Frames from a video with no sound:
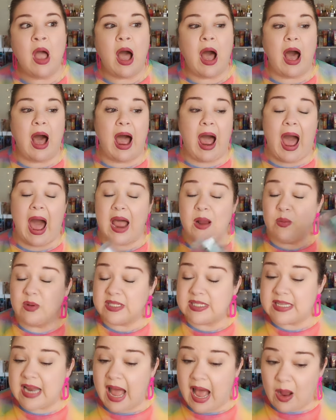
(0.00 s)
I
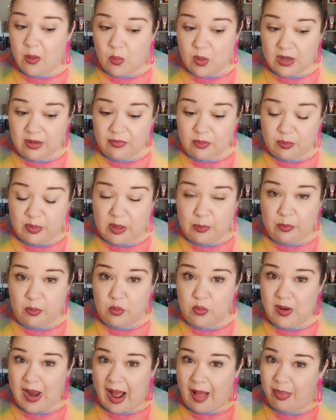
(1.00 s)
was not one of the people
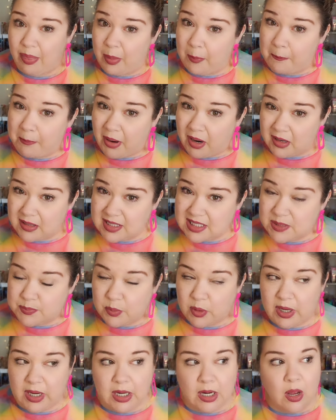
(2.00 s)
who got the bug
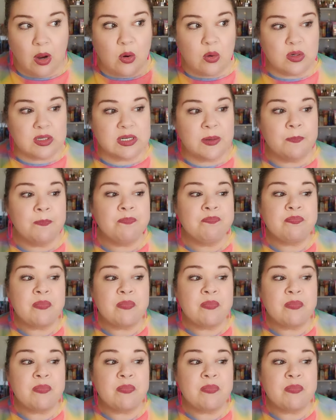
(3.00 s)
spray note.